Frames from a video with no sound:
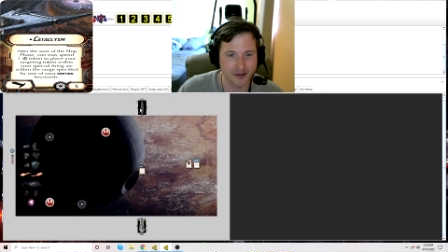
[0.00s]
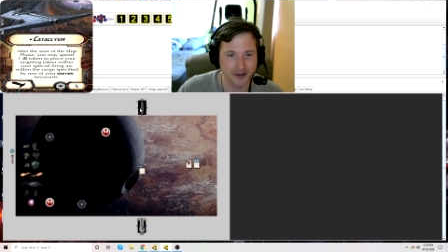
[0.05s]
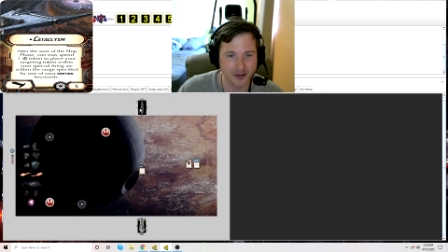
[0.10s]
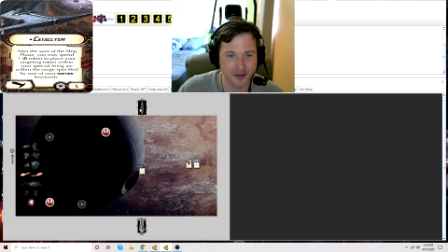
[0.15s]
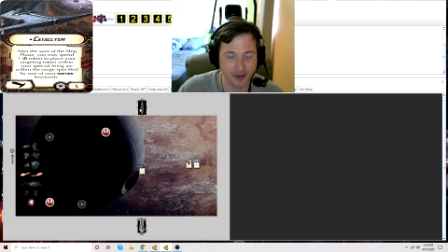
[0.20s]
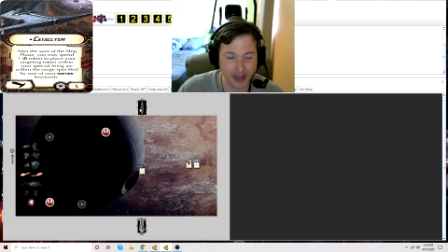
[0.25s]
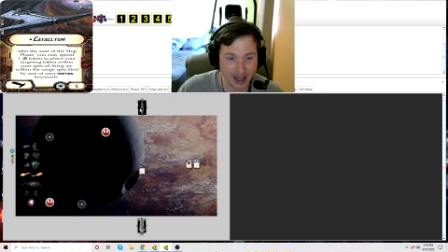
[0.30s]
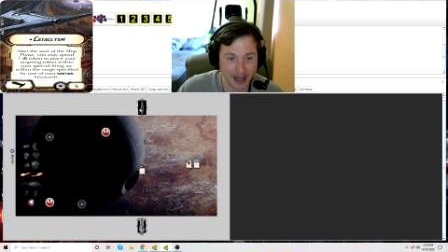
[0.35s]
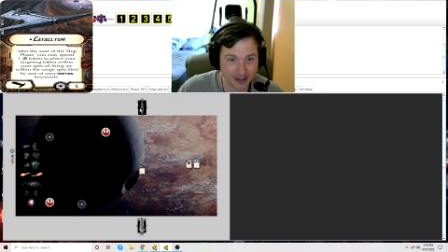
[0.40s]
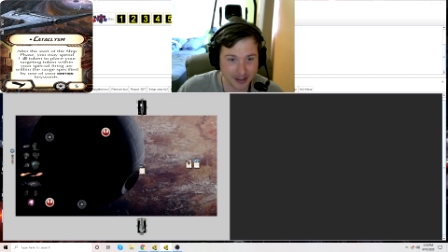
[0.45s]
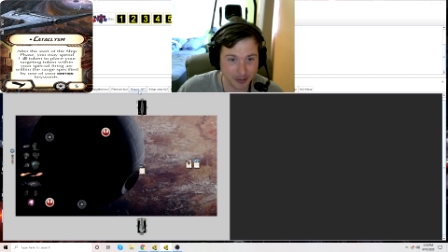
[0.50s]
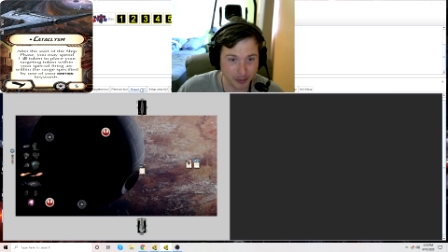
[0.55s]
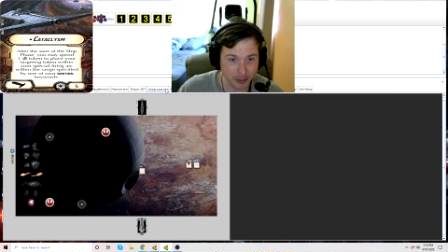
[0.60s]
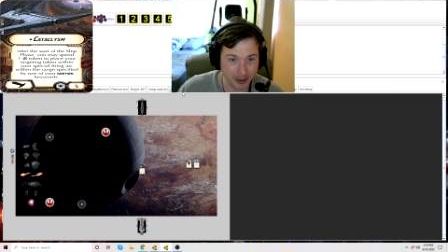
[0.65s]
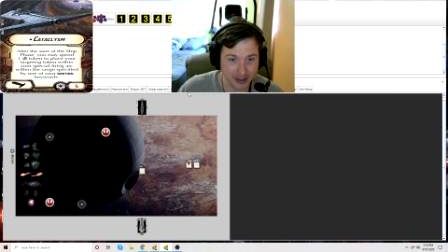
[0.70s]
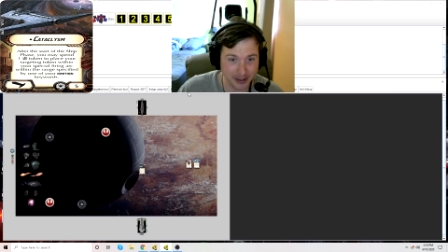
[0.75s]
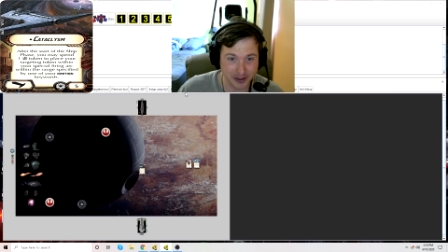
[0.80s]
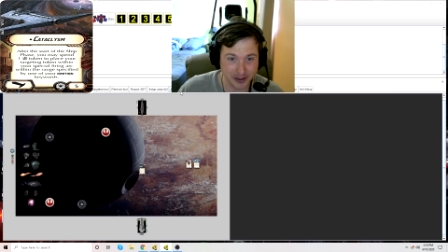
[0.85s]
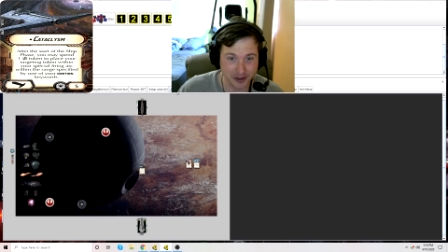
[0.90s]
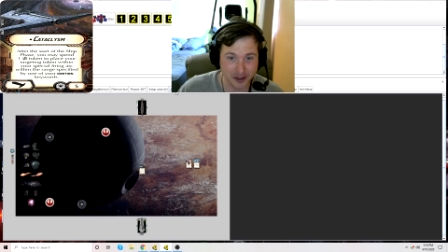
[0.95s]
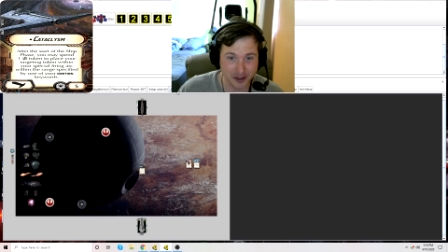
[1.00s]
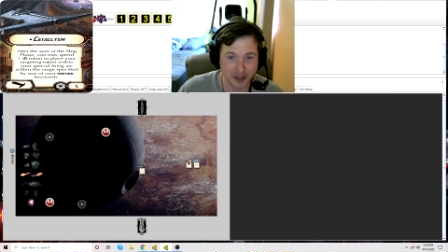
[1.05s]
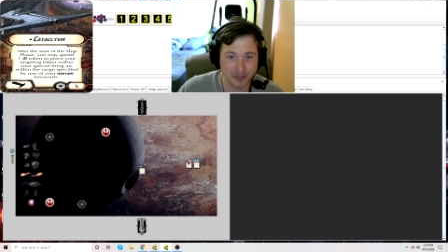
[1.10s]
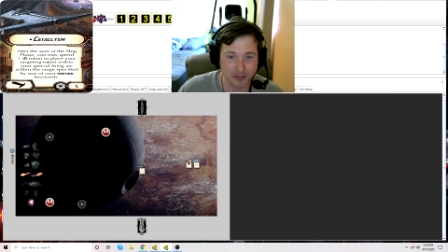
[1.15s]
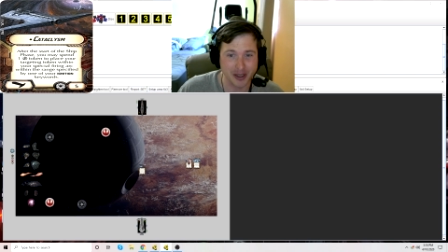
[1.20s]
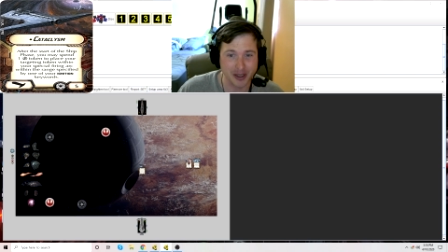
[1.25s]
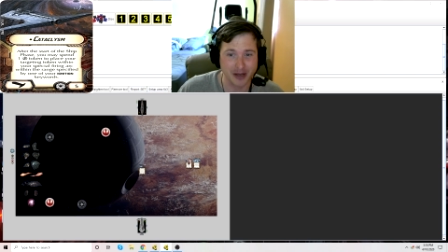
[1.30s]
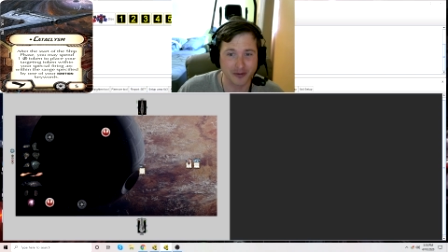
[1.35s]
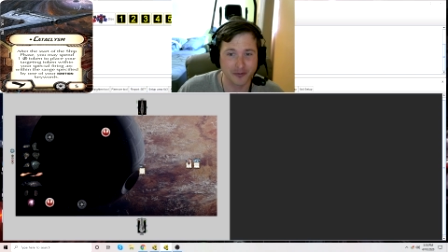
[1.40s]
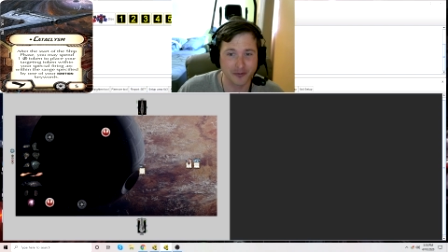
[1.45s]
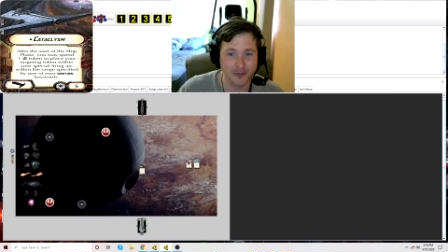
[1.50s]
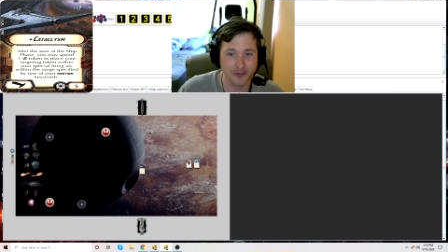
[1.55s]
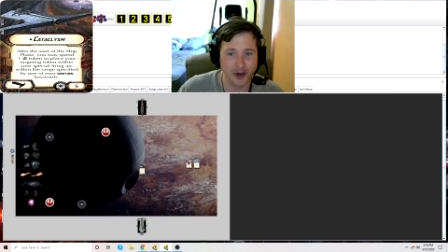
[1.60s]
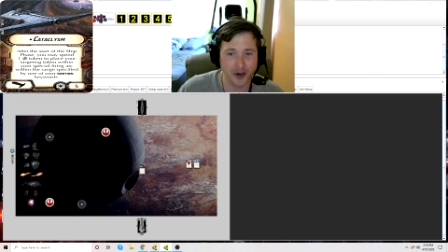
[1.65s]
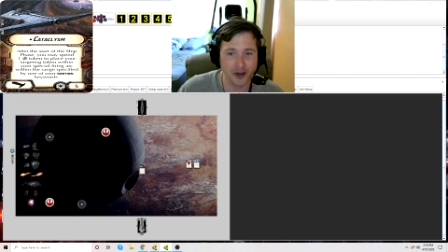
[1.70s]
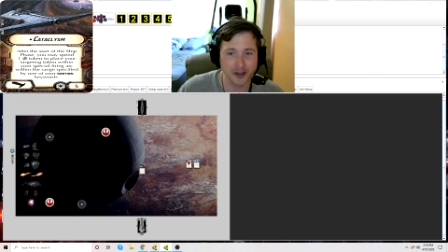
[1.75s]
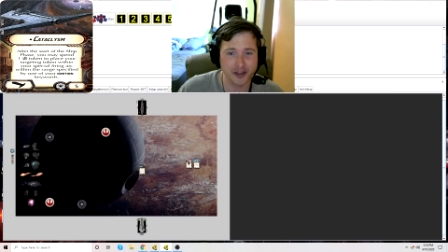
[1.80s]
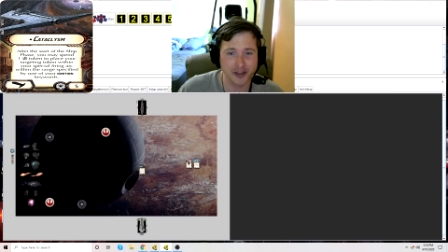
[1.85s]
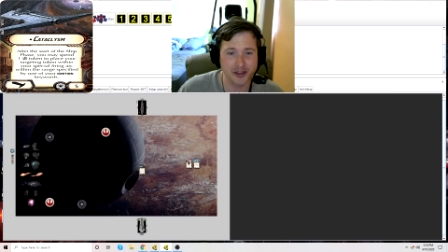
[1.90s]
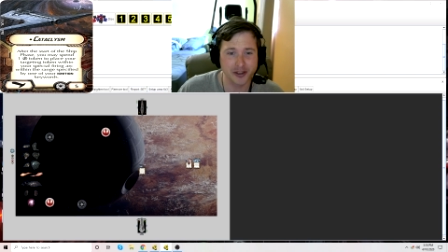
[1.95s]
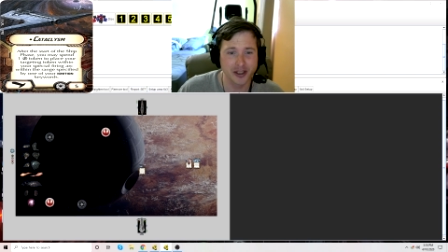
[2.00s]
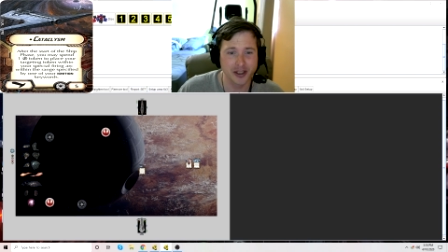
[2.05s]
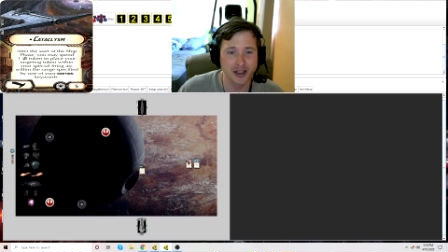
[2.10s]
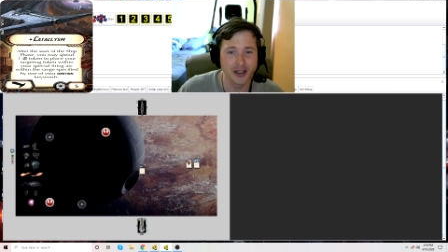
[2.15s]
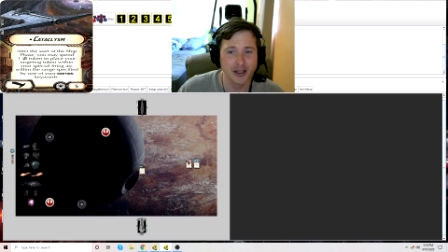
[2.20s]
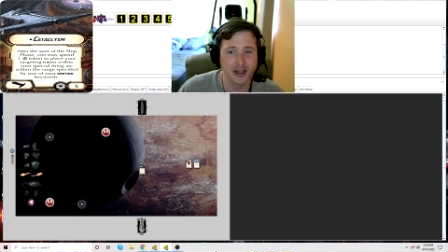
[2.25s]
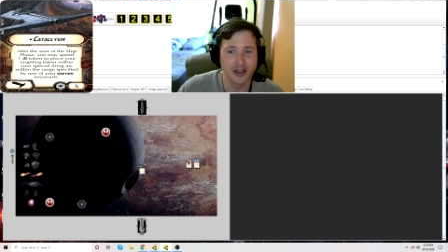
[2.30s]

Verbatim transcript: so he has to place the ship down first.